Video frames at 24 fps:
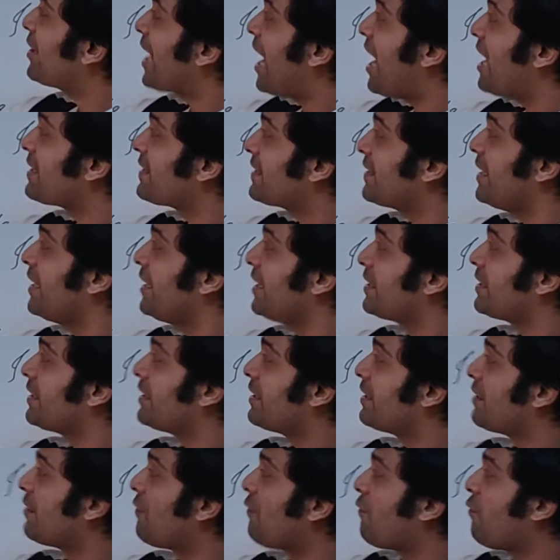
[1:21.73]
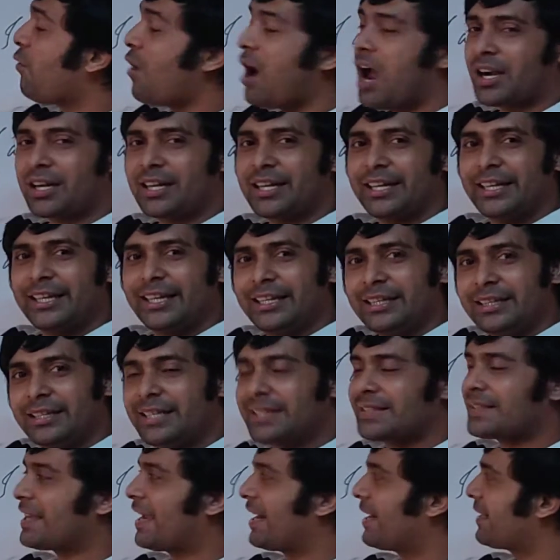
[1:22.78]
does it work in
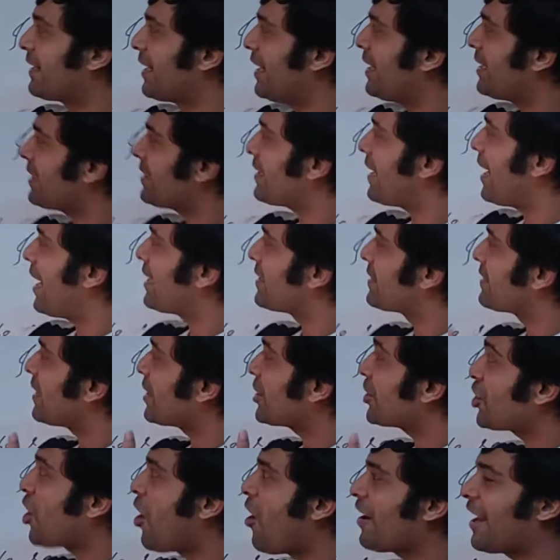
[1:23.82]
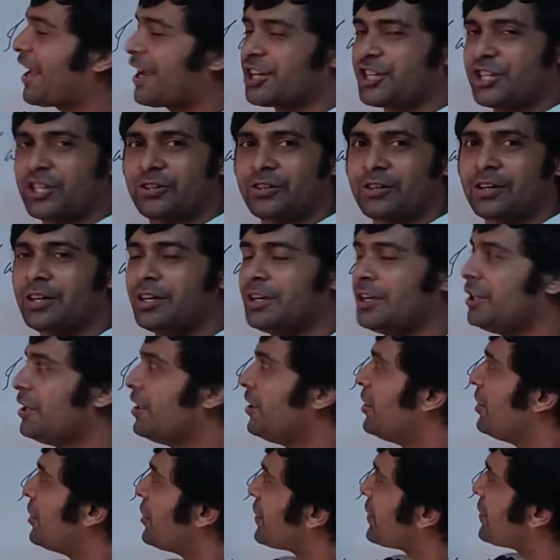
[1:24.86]
this sentence as the short action?
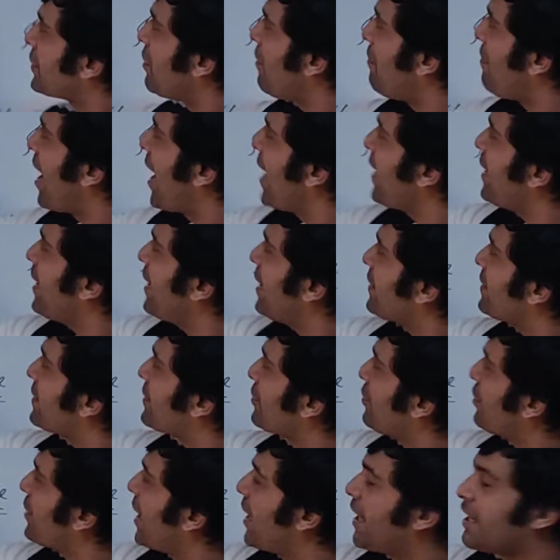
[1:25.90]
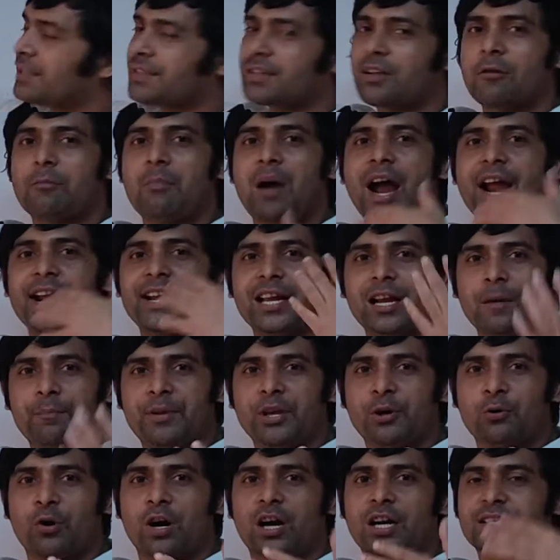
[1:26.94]
So, my dear students or my dear
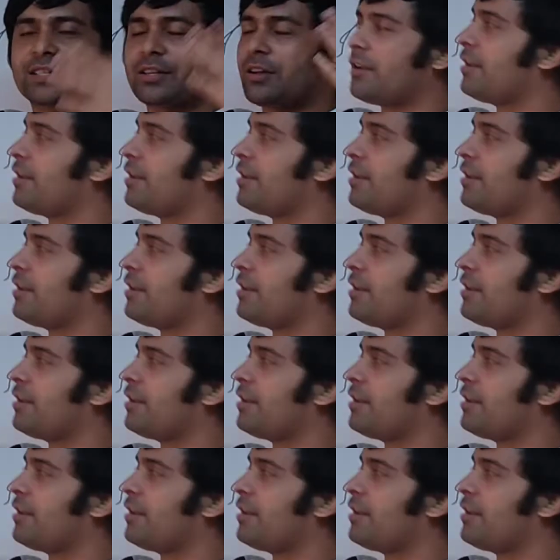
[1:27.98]
viewers or